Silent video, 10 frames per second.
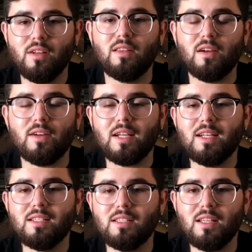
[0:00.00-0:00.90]
there
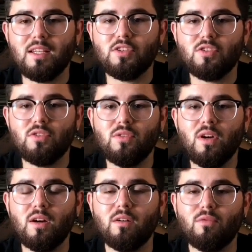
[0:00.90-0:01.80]
is the issue
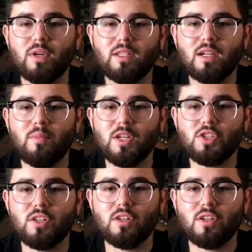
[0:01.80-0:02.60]
of when the combustion